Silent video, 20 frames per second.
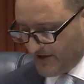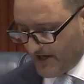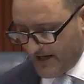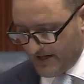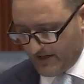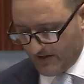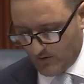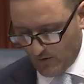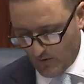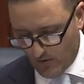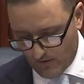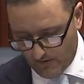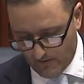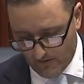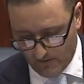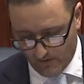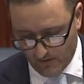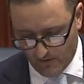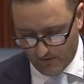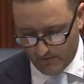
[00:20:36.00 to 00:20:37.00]
Jane and
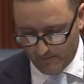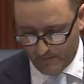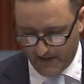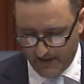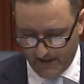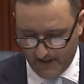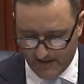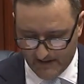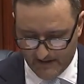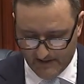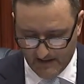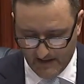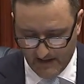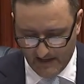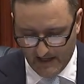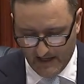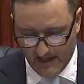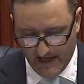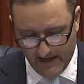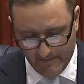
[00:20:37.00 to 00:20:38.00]
Gordon, Gordon Pearce,
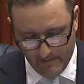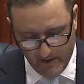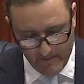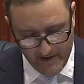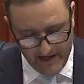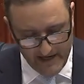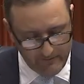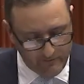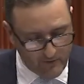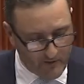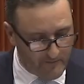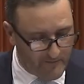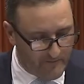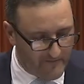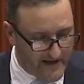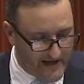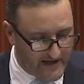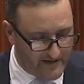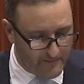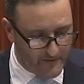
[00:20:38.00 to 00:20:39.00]
and my mate
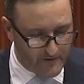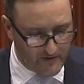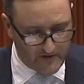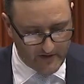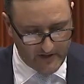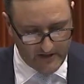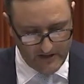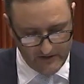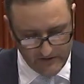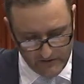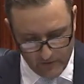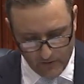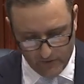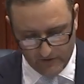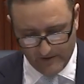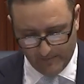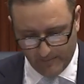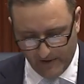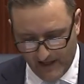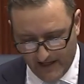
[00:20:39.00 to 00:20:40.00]
Robin Vandenberg, who
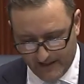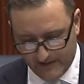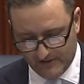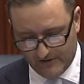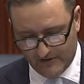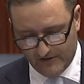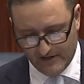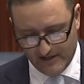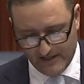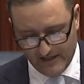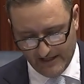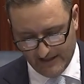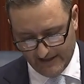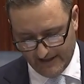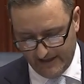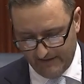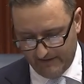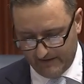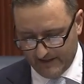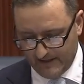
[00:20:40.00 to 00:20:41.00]
took the plunge,
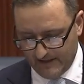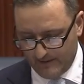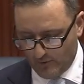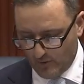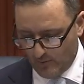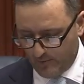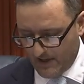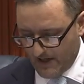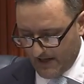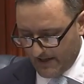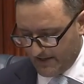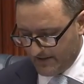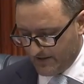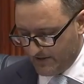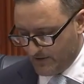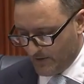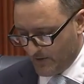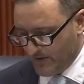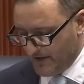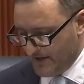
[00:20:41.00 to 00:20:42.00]
leaving the Liberal Party
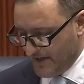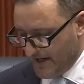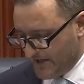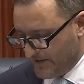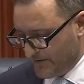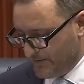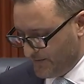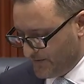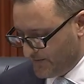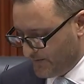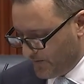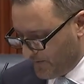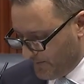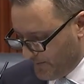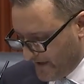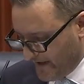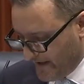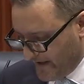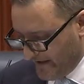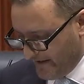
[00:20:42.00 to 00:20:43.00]
to join the Nationals with
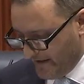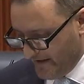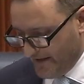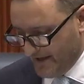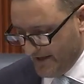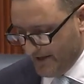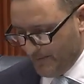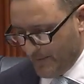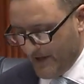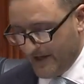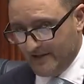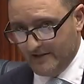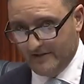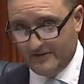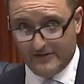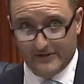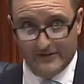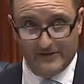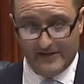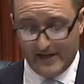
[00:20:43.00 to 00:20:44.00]
me back in
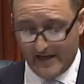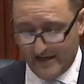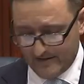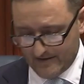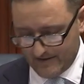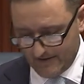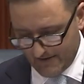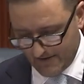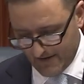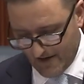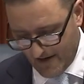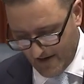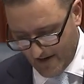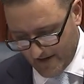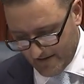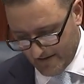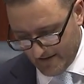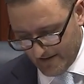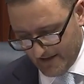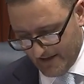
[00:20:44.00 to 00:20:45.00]
two thousand
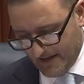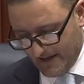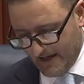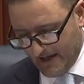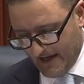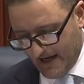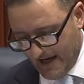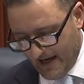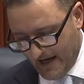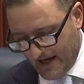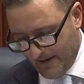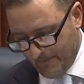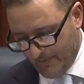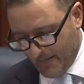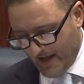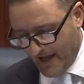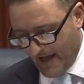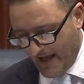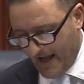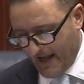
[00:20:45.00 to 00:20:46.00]
nine, um,
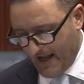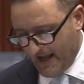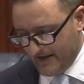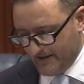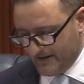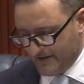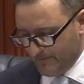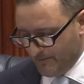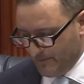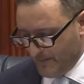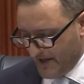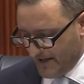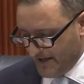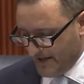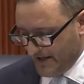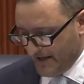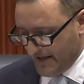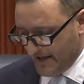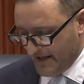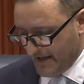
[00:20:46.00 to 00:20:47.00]
and
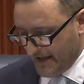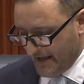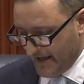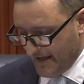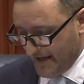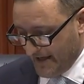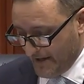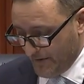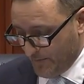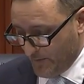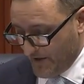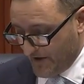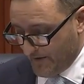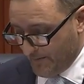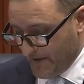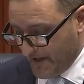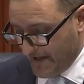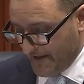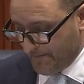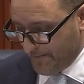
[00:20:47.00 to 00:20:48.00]
many uh,
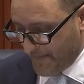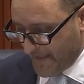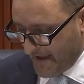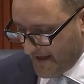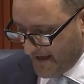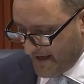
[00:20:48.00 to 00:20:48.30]
with me,